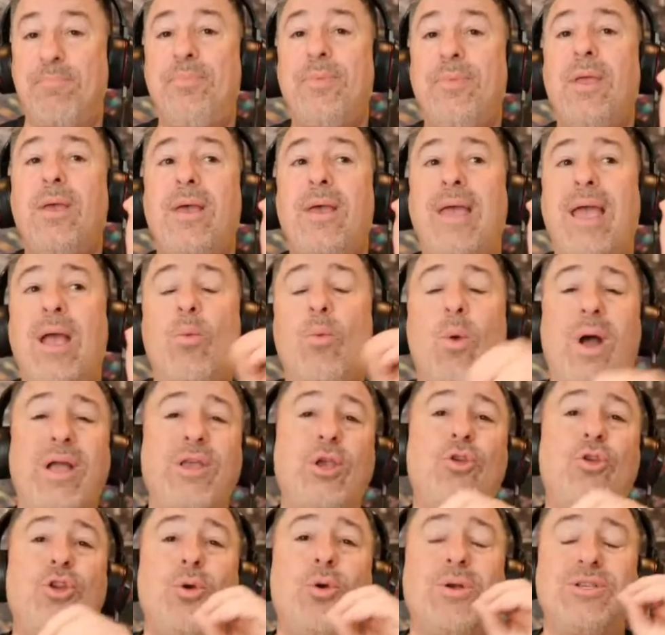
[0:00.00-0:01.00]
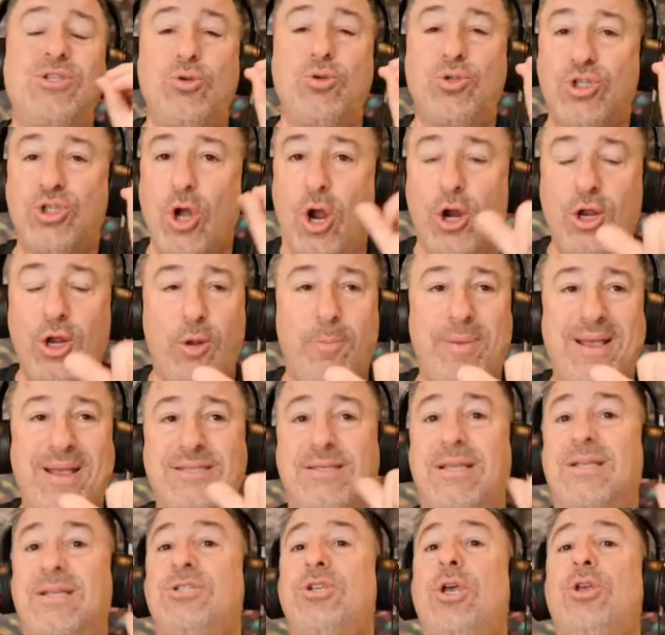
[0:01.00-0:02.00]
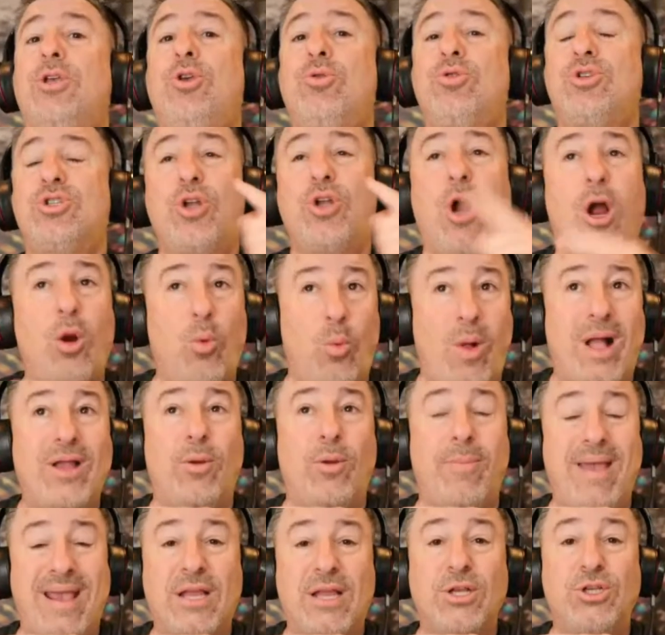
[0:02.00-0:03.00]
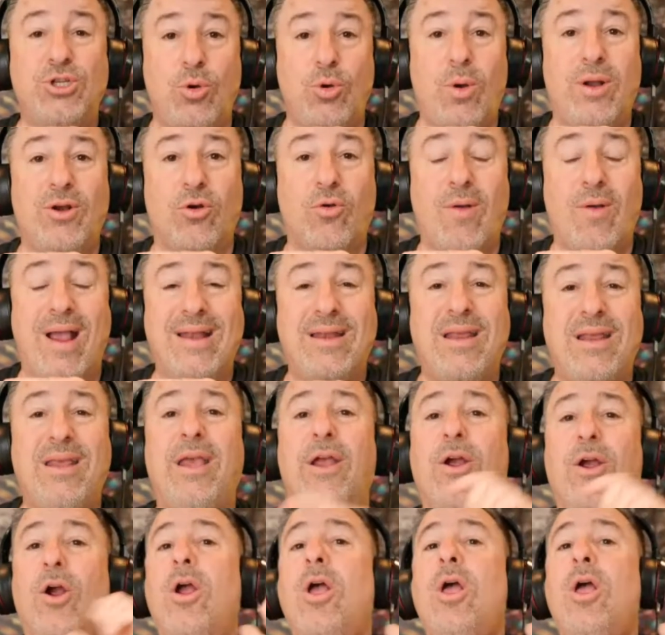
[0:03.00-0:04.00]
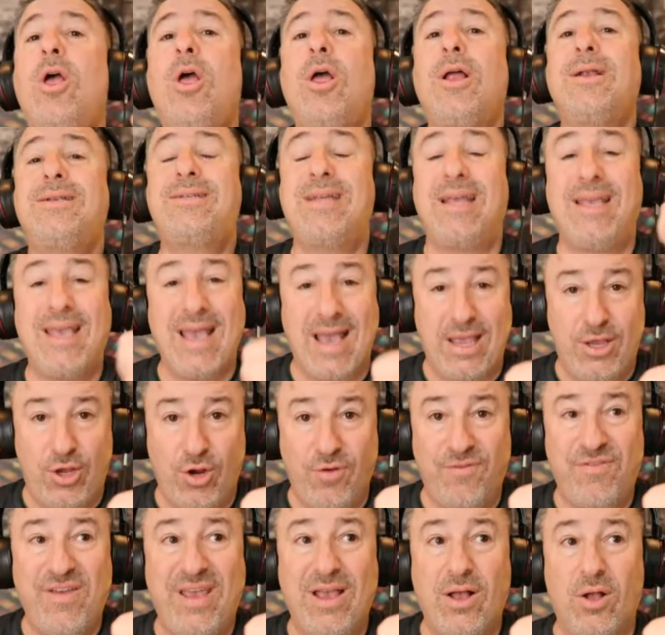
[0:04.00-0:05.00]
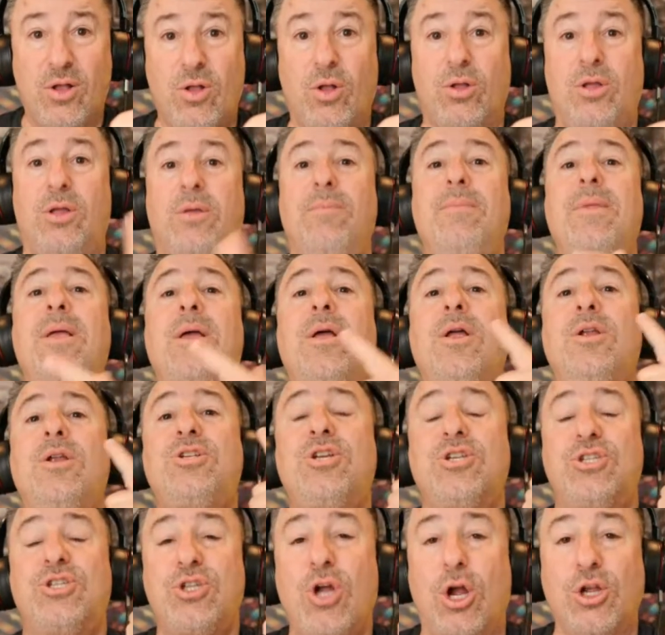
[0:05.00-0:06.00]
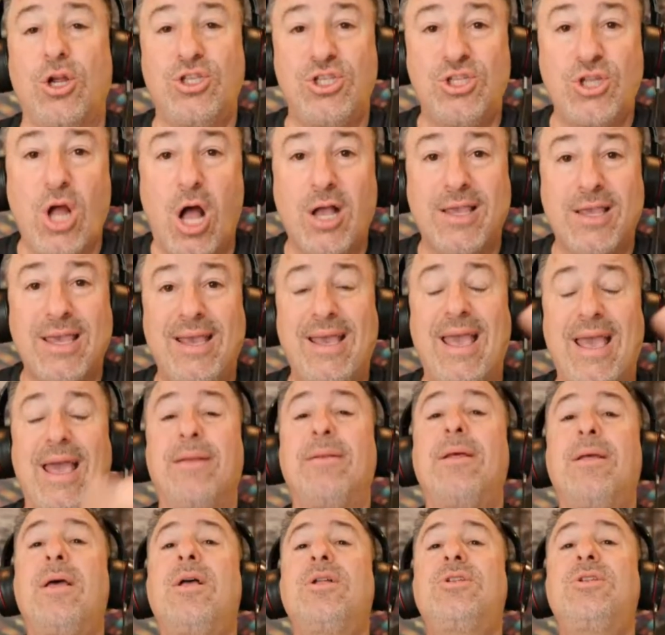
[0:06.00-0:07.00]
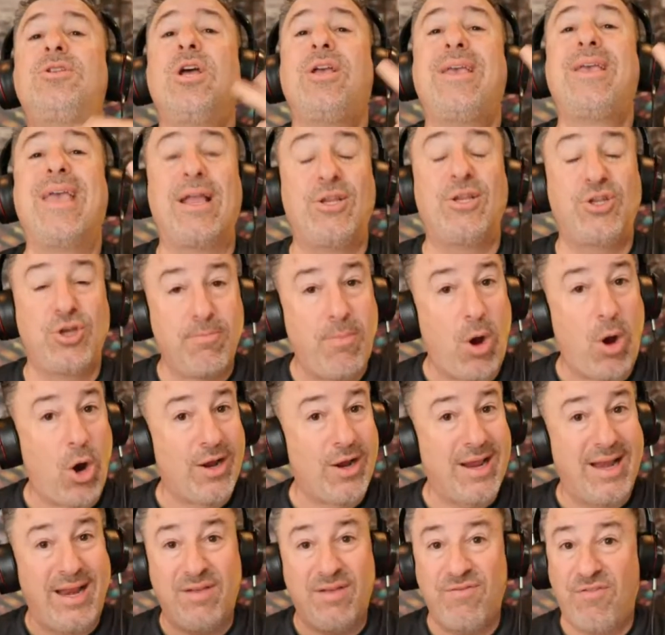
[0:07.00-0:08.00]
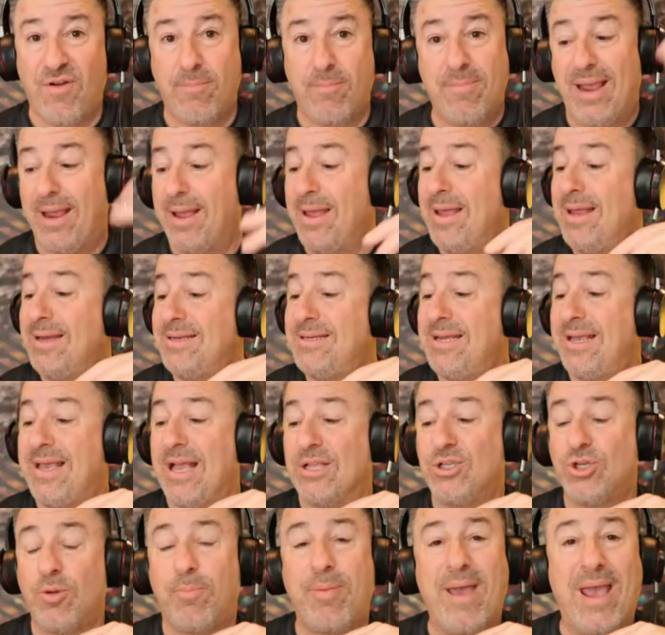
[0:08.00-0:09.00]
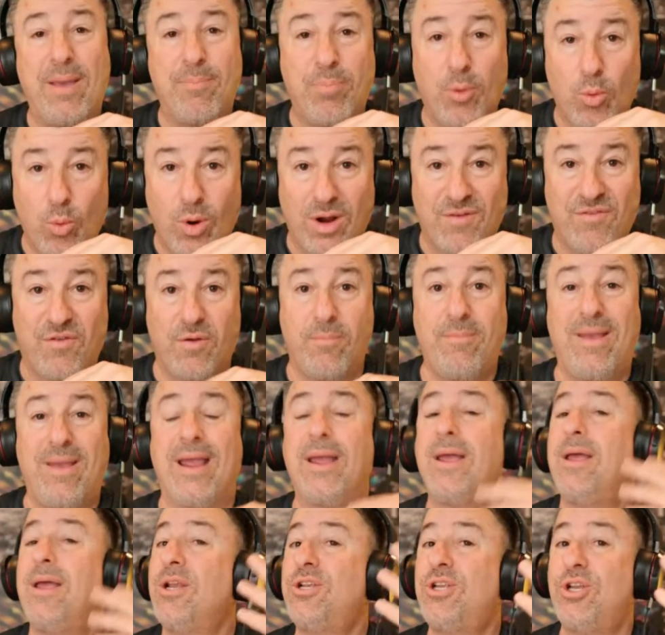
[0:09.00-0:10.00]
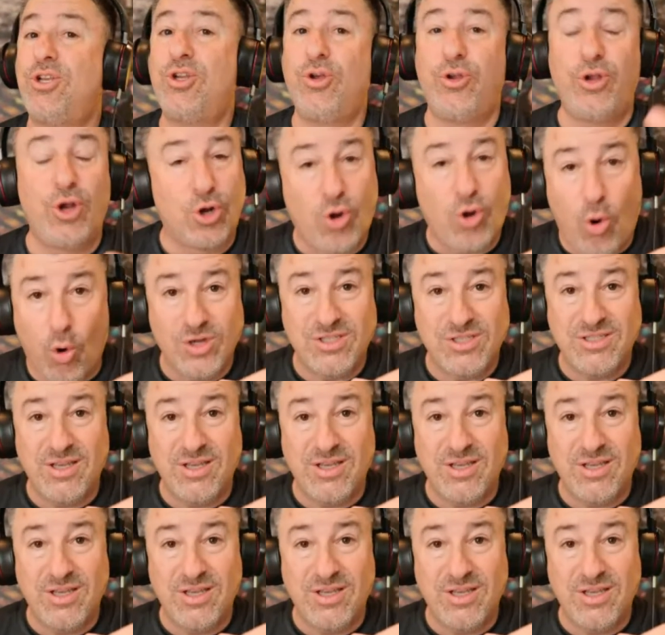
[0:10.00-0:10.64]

And what you do is you start your business. You start while you're making 200 grand a year to get your vehicle, to start stocking it, to get your marketing from me, to get your paperwork from me, to do your coursing